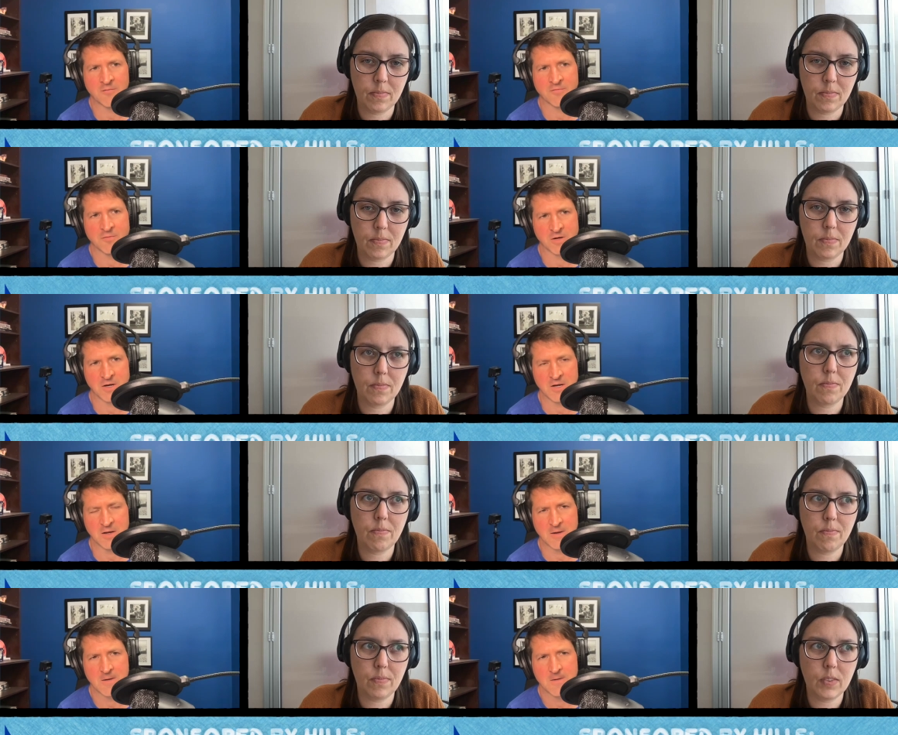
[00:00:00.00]
Speaker 1: forgetting?
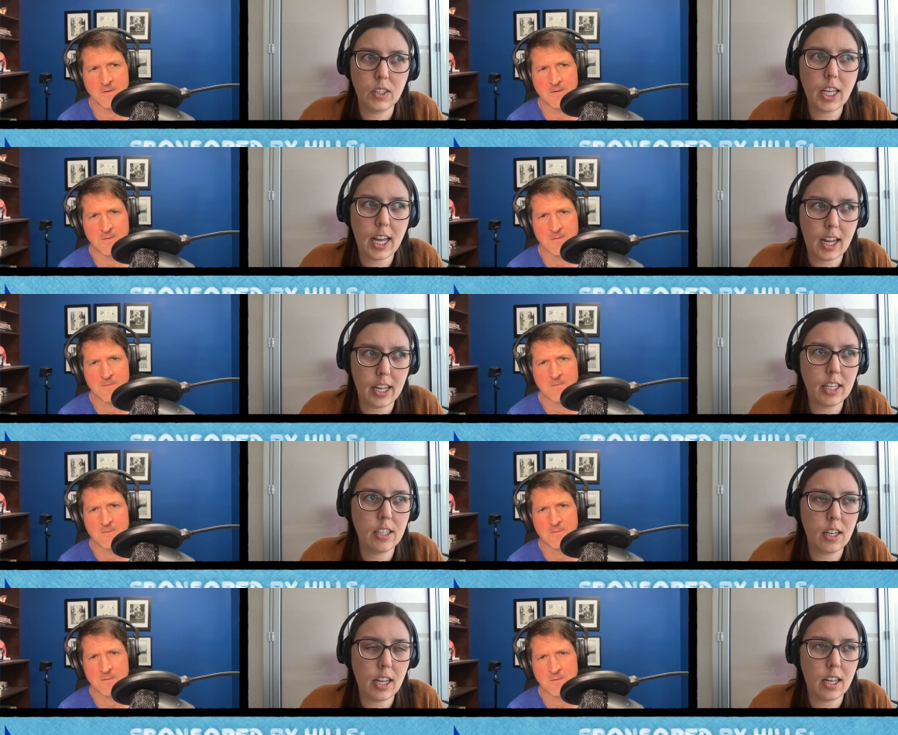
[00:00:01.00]
Speaker 2: Yeah,
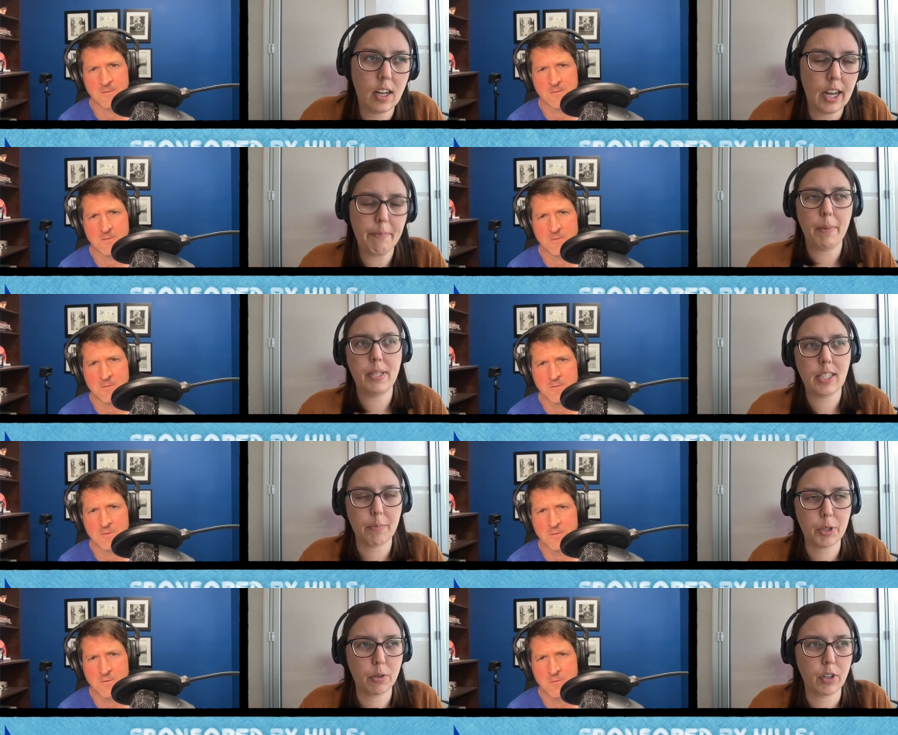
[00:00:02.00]
and and I maybe
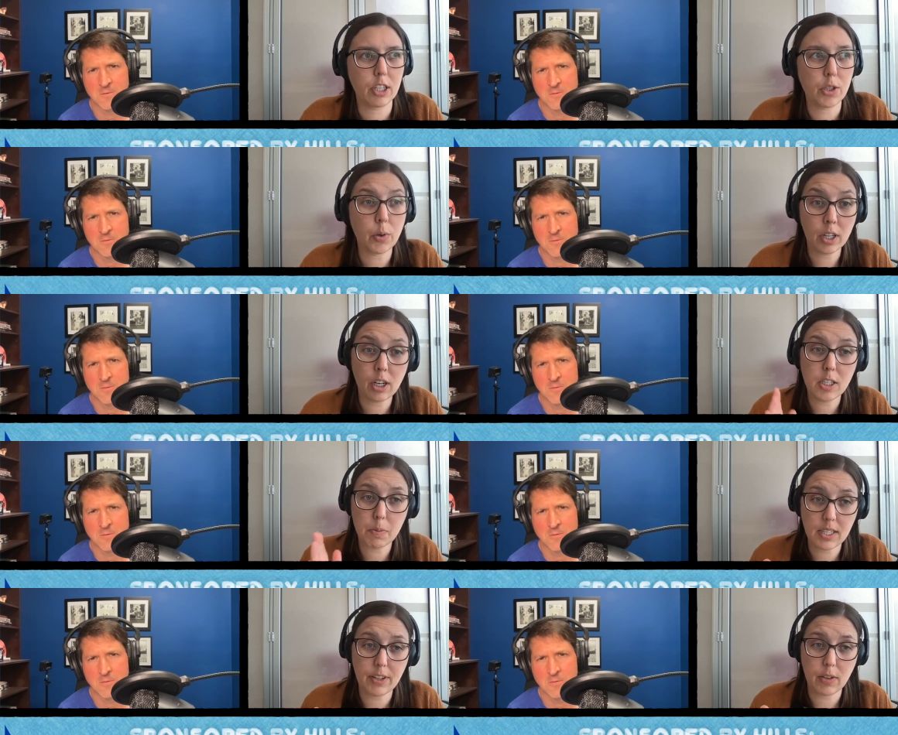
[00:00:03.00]
skipped over it. So in our
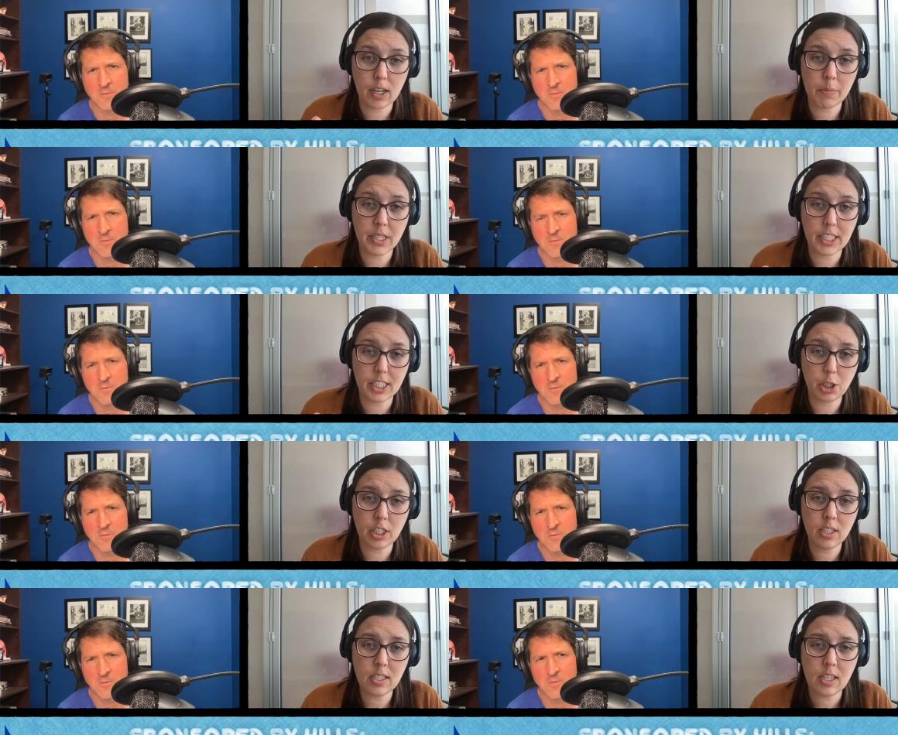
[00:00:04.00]
specific
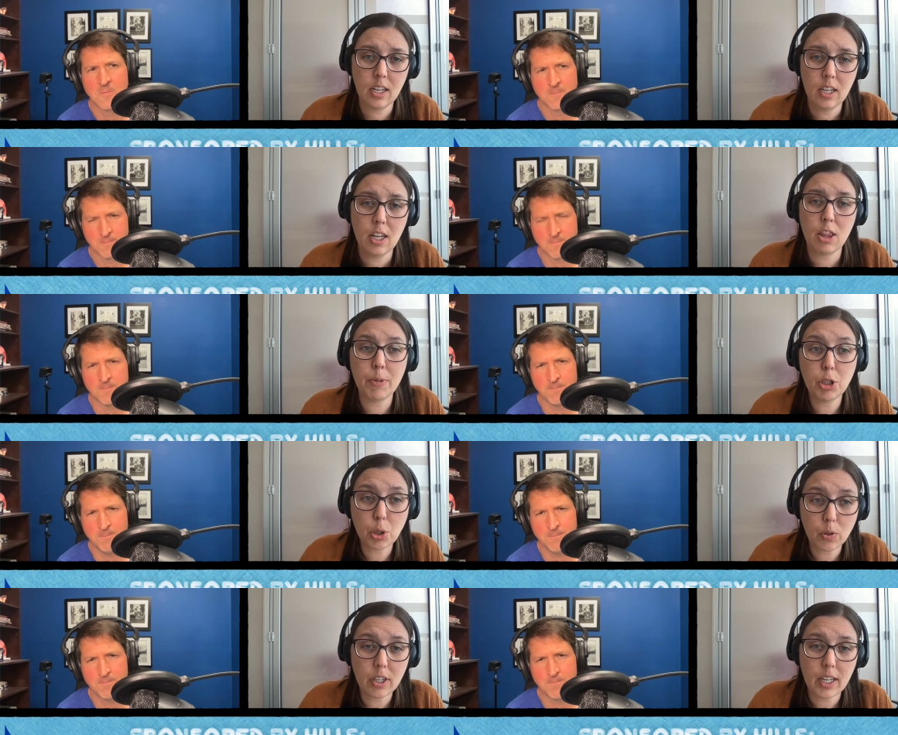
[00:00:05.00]
recommendations, mm-hmm. the
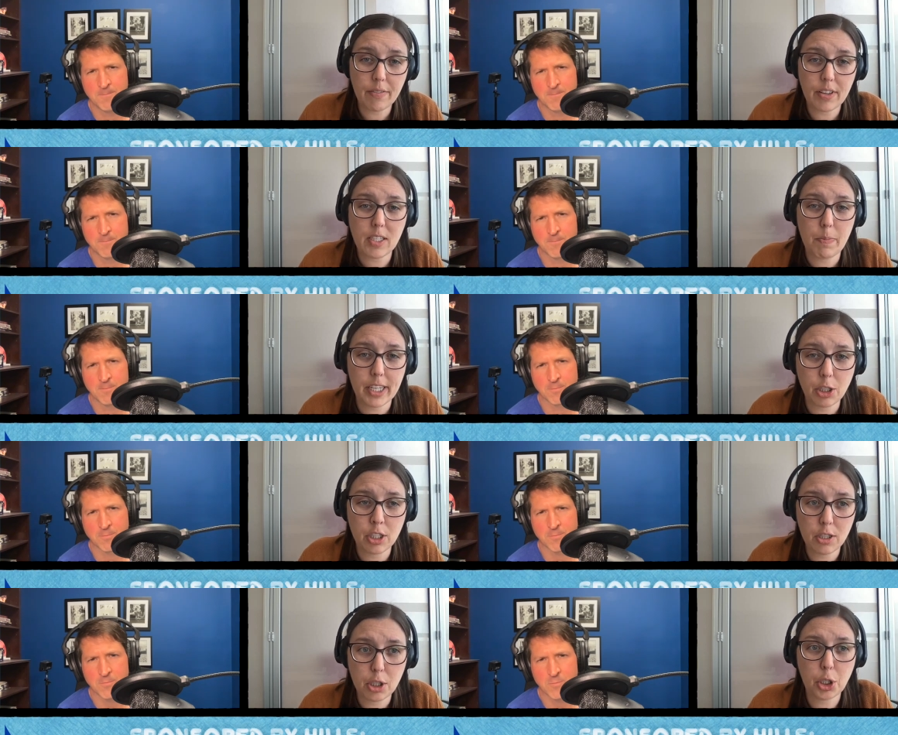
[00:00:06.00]
majority of these
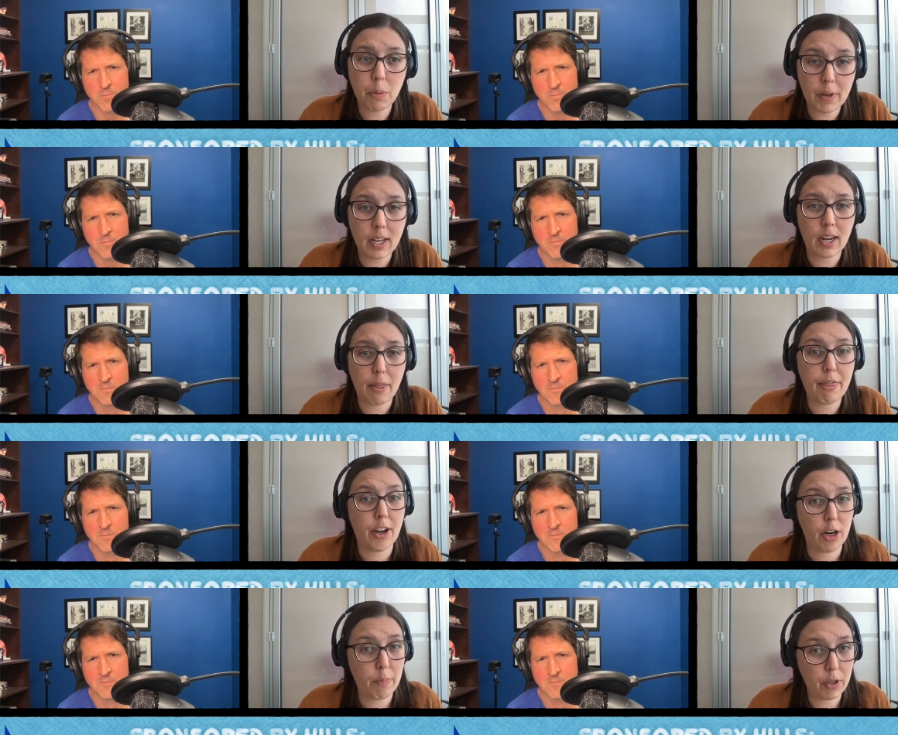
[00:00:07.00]
patients should be on a
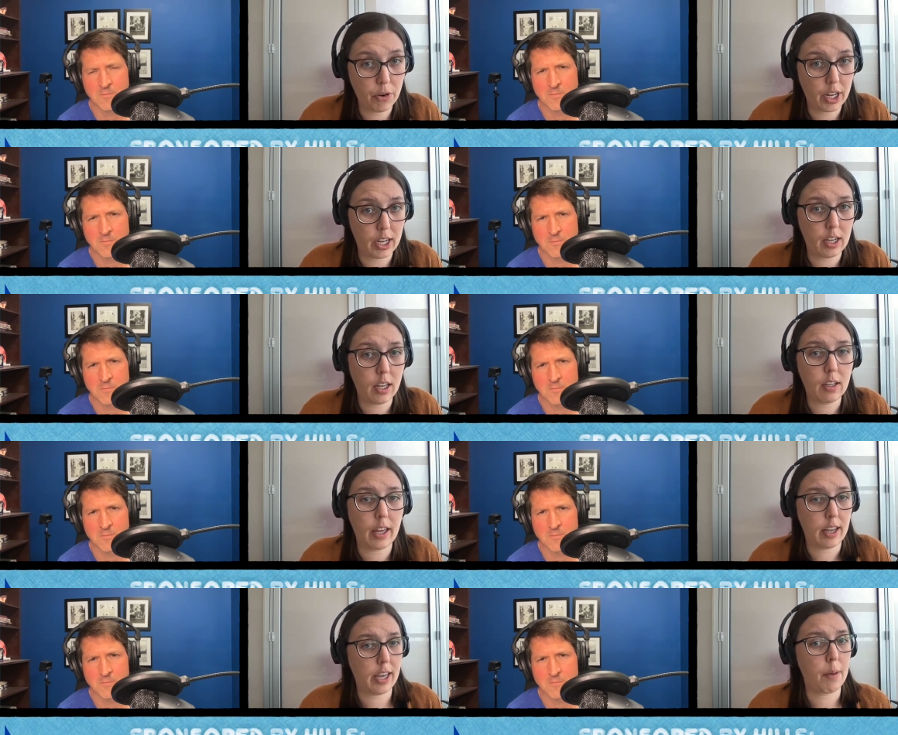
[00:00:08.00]
therapeutic,
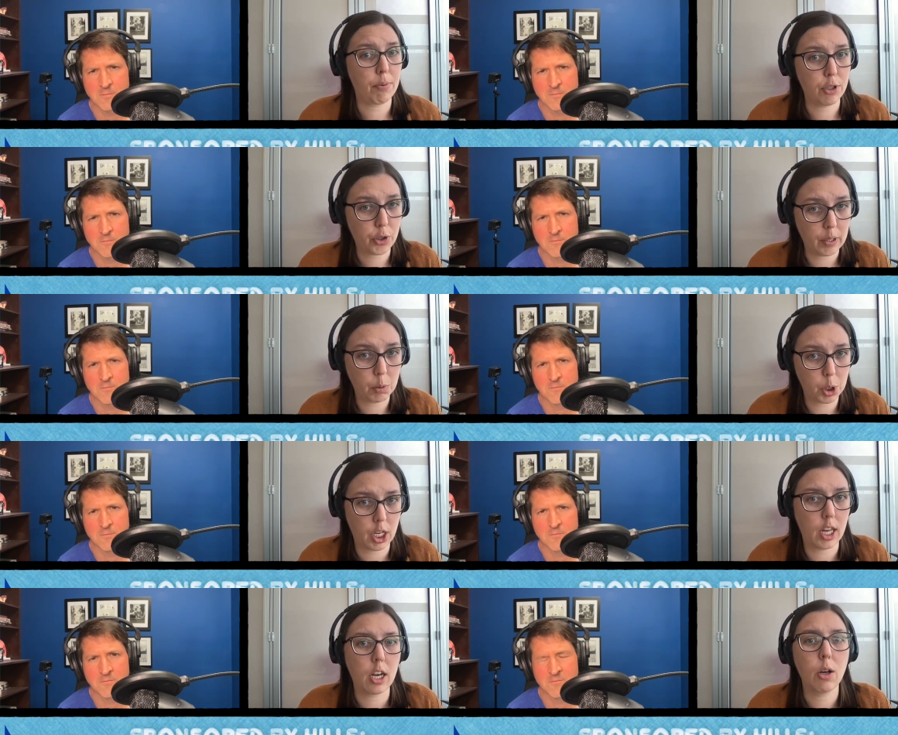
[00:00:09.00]
aka
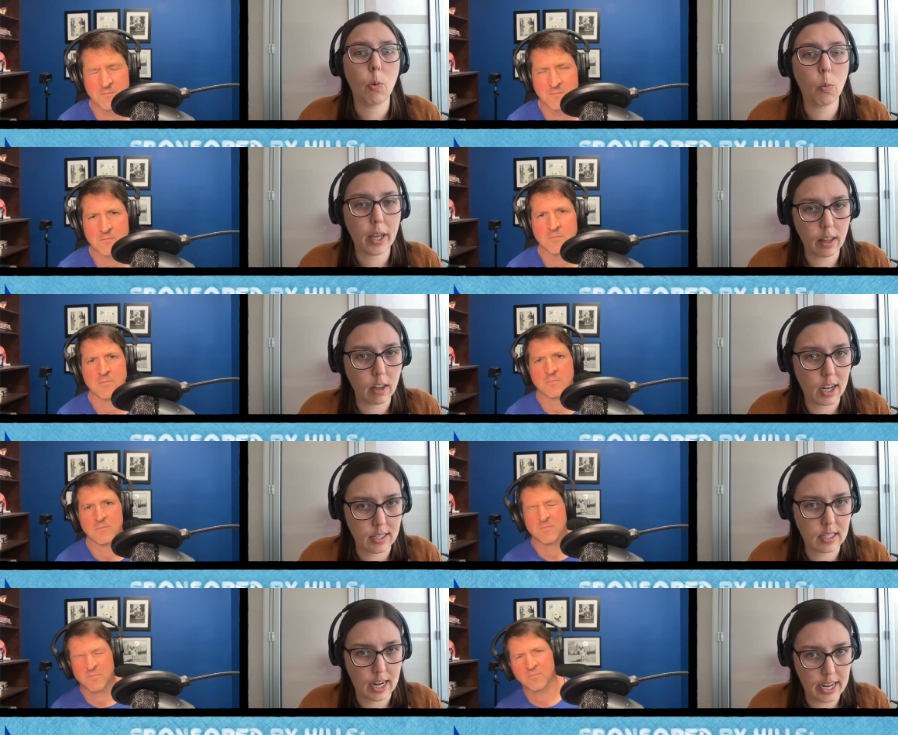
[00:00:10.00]
prescription weight
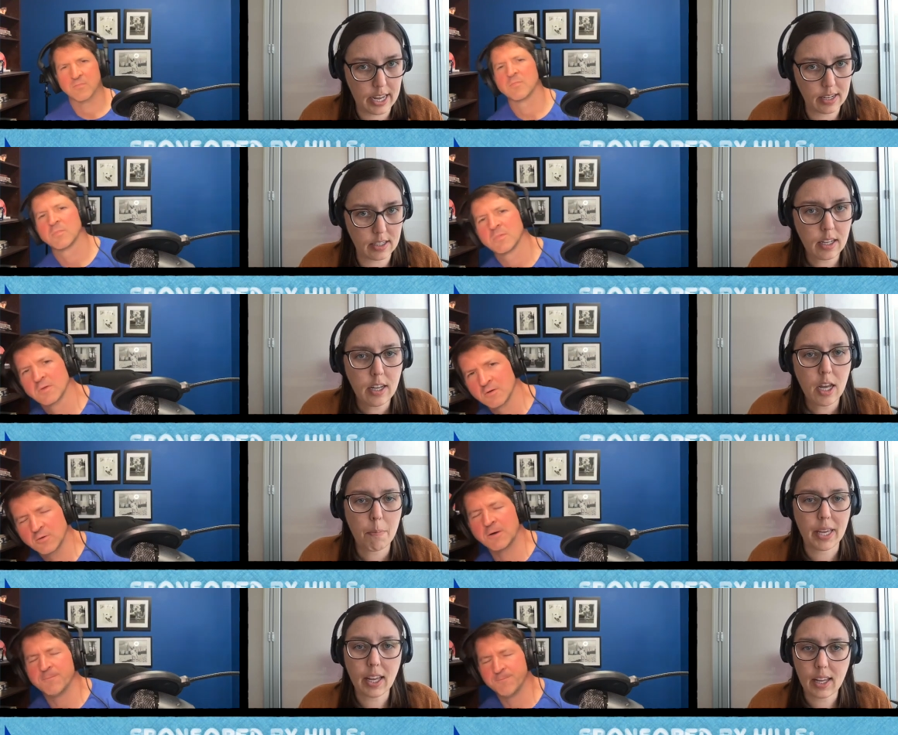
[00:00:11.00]
loss diet. Okay.
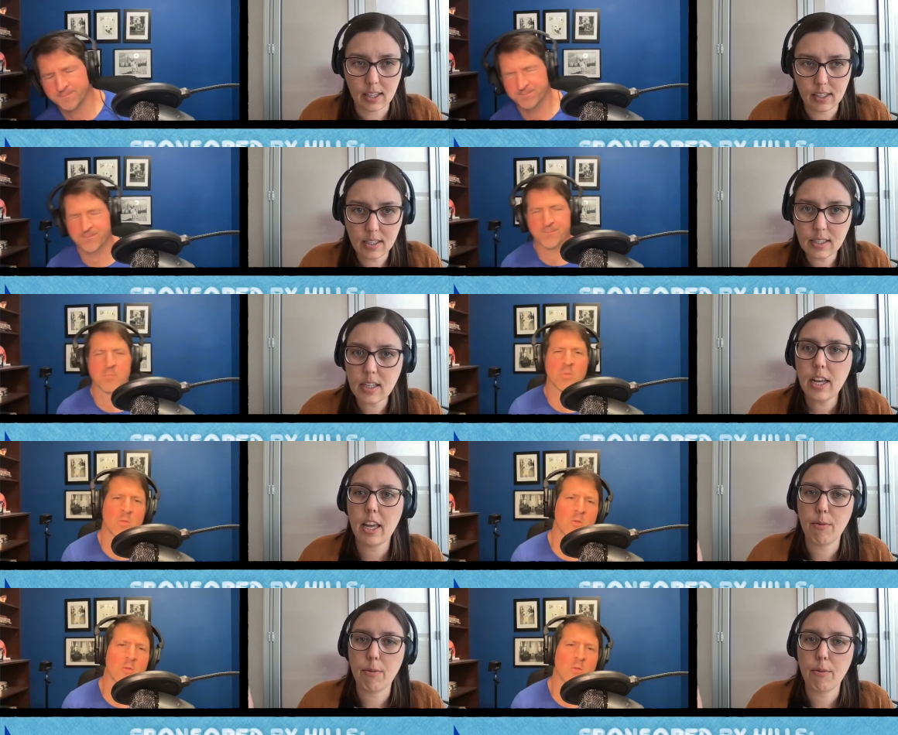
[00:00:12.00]
Because